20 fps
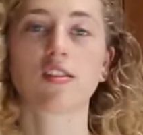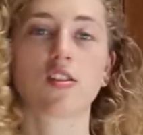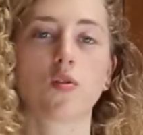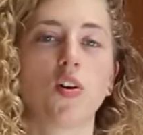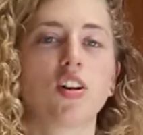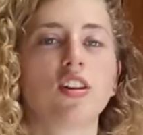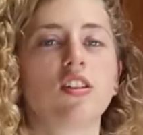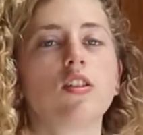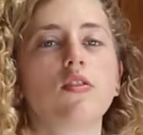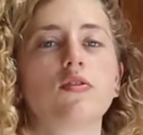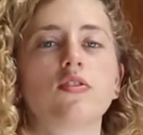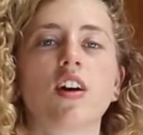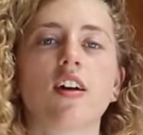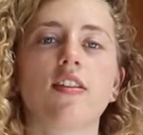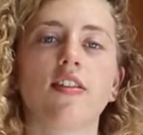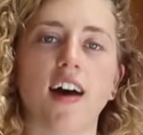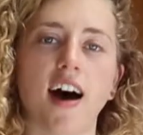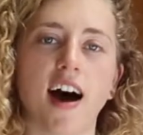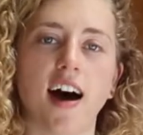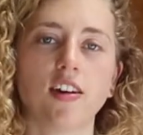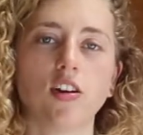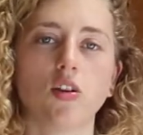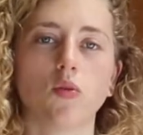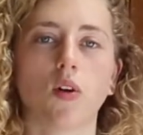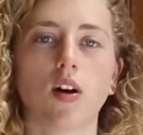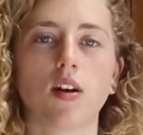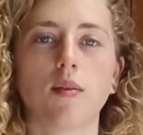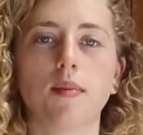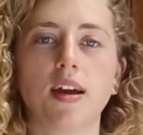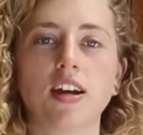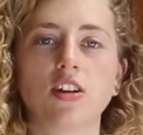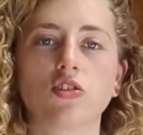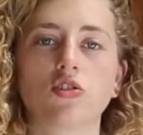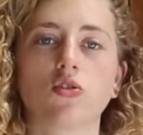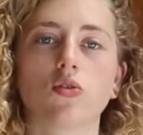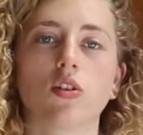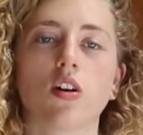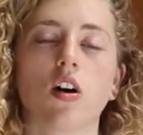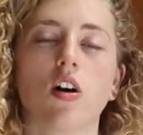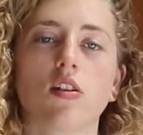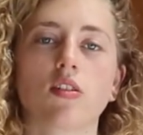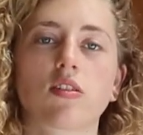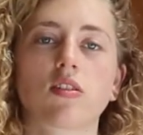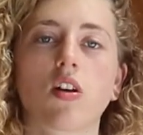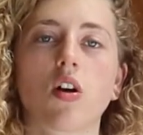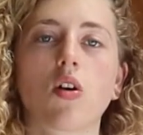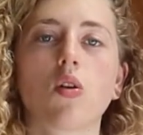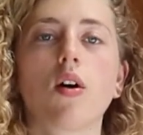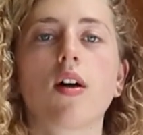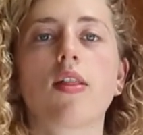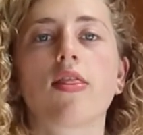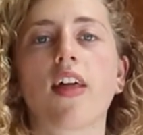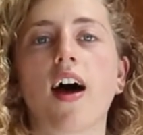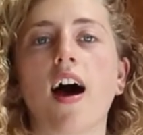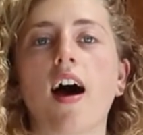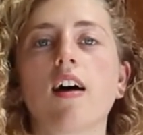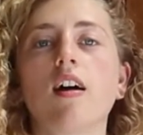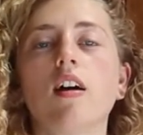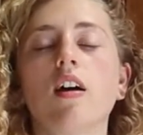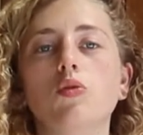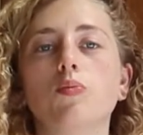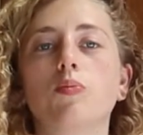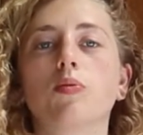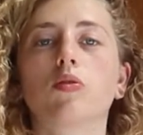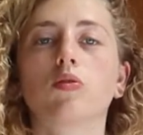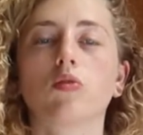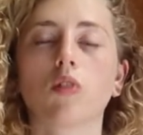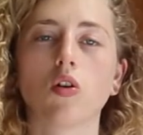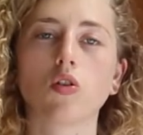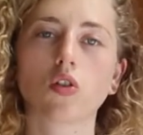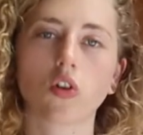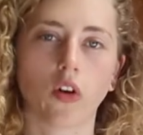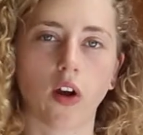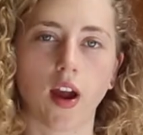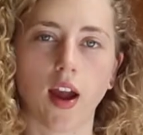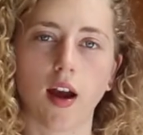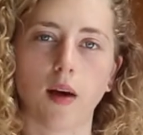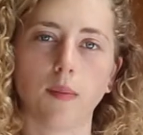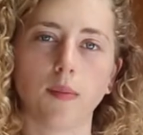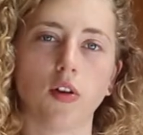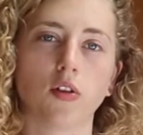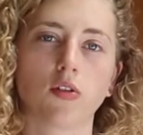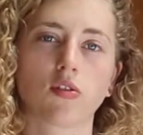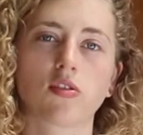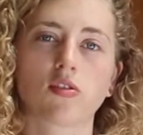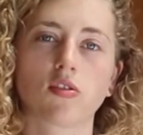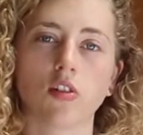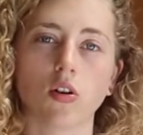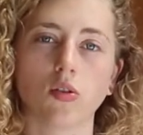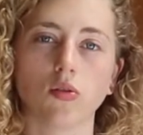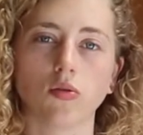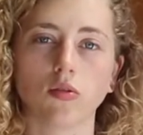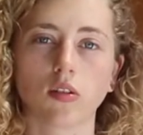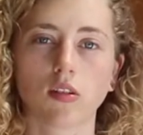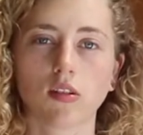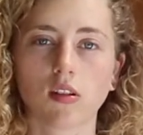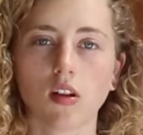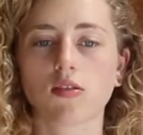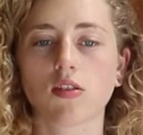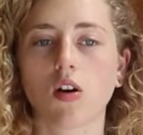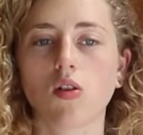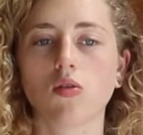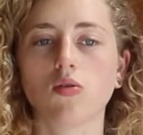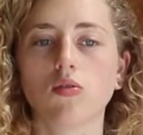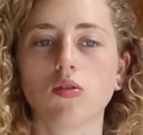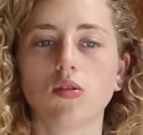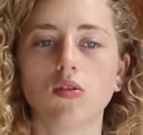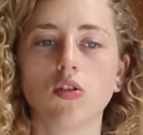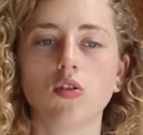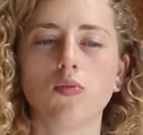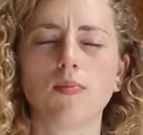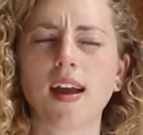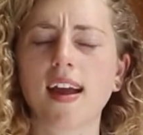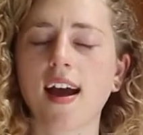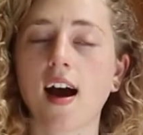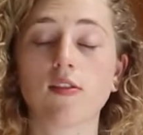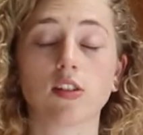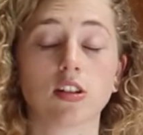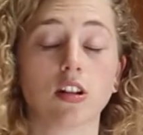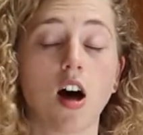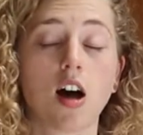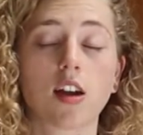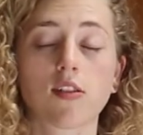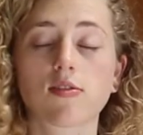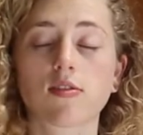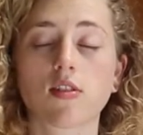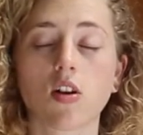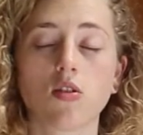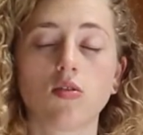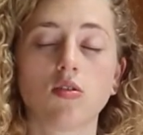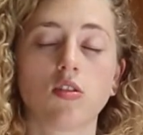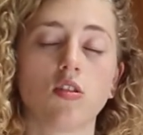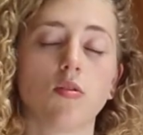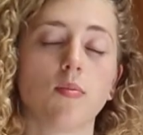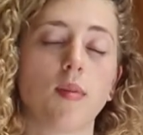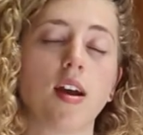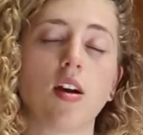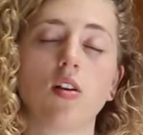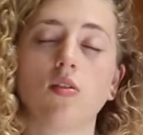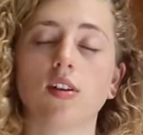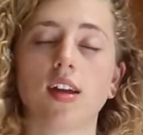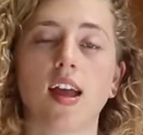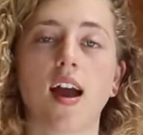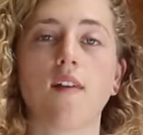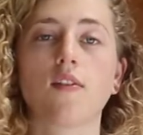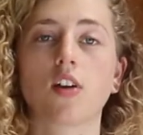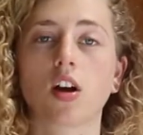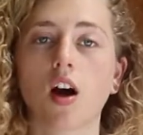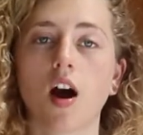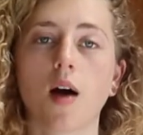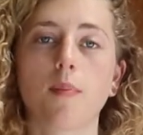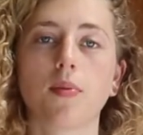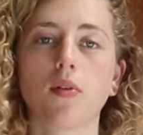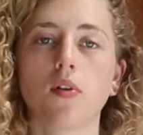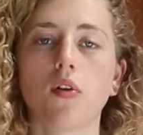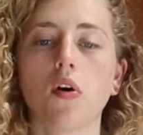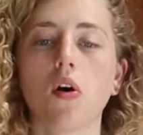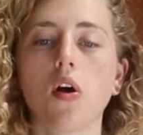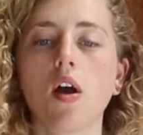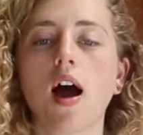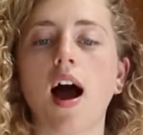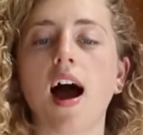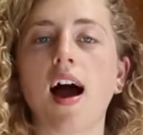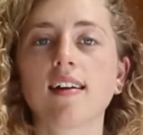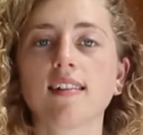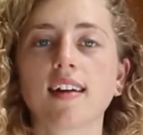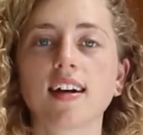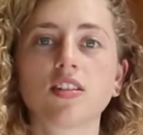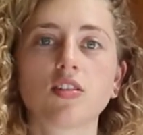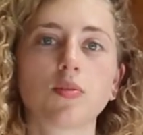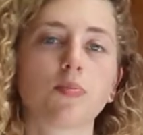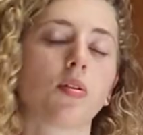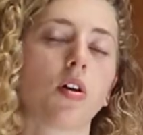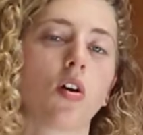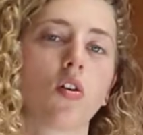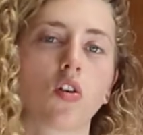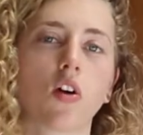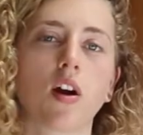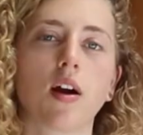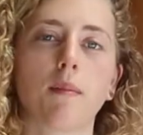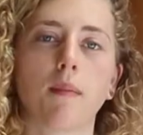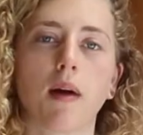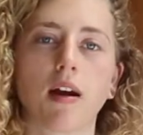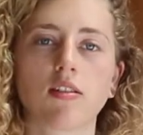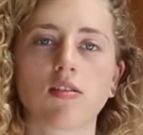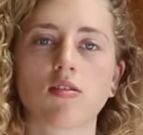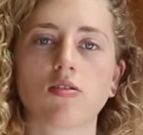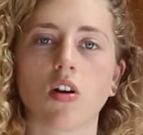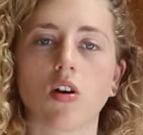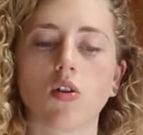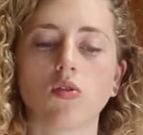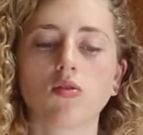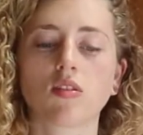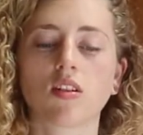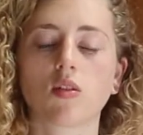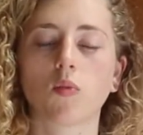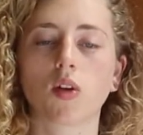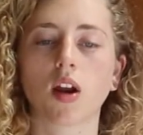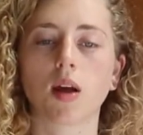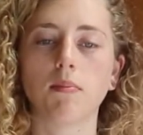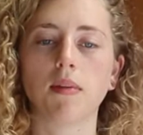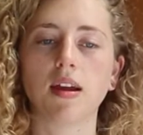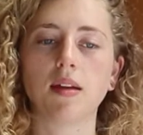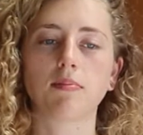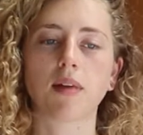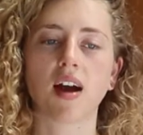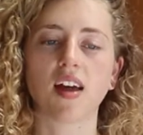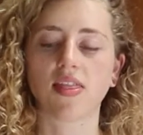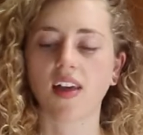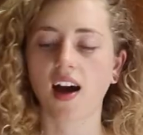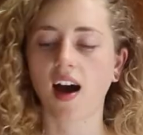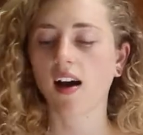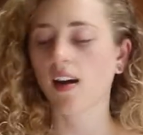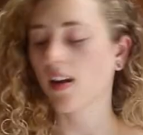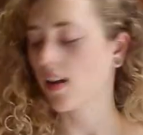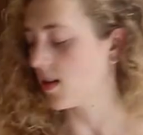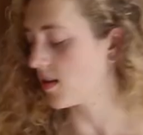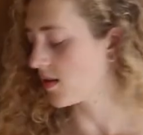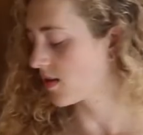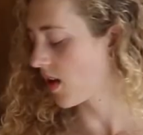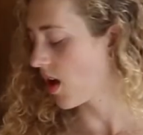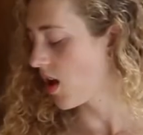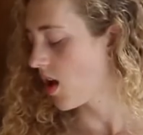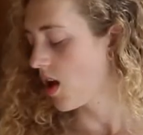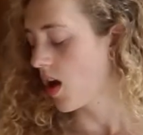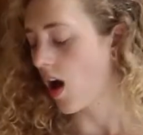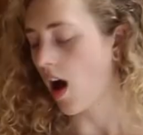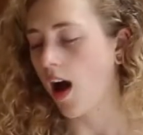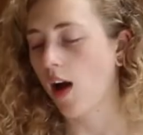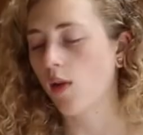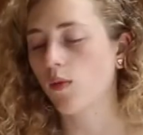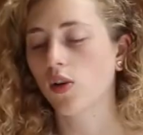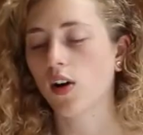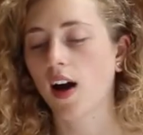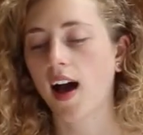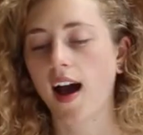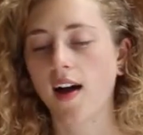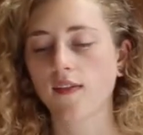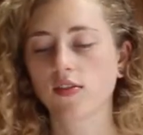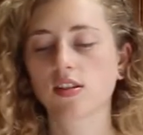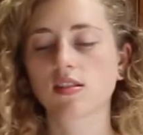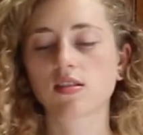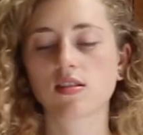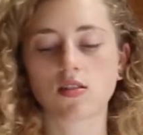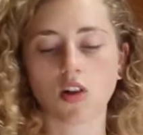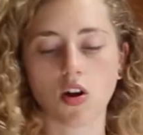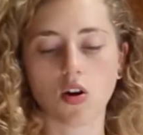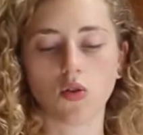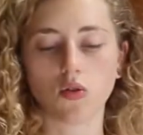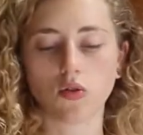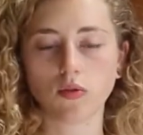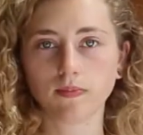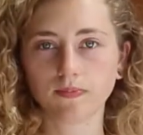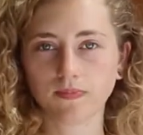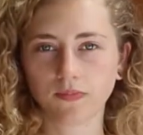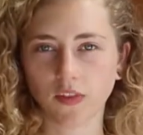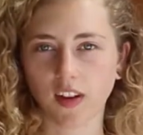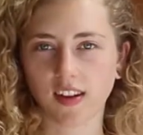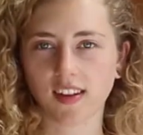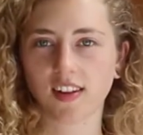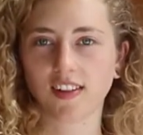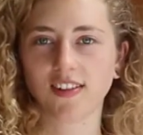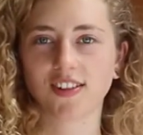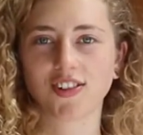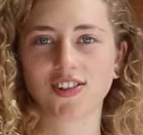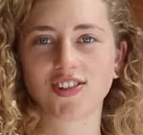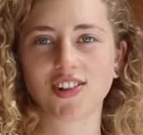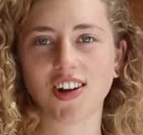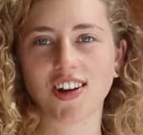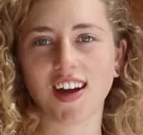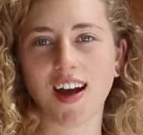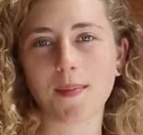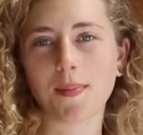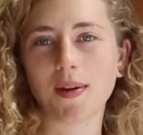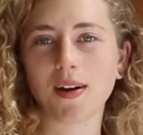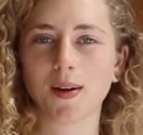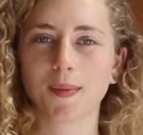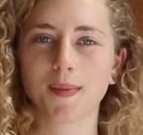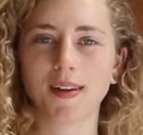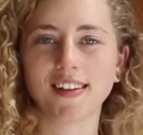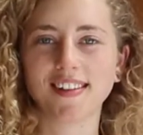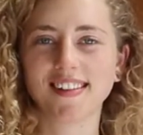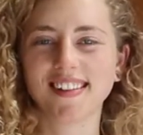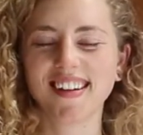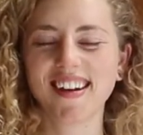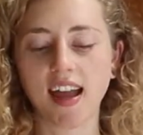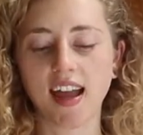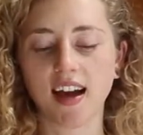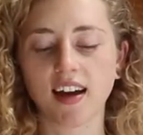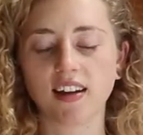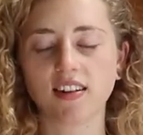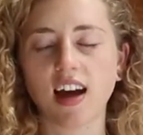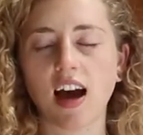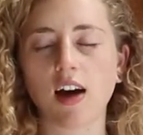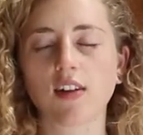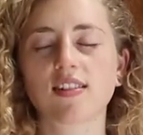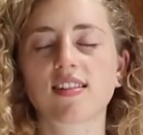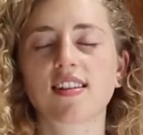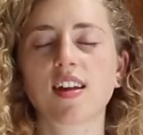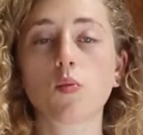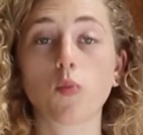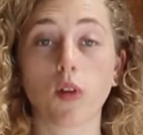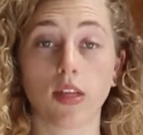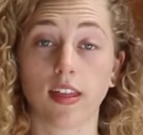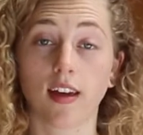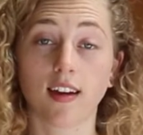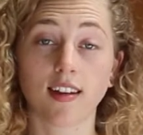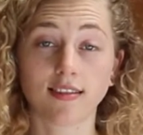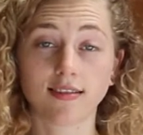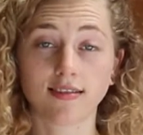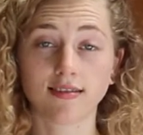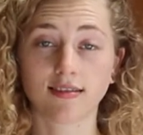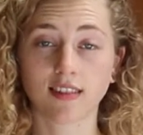So once you've done that, you want to make sure also that you program your stones. So you may have a lot of stones, you may only have a couple. I like to program my stones, and what I mean by that is I will have a stone, this is a little shungite pyramid, and I'll sit with it.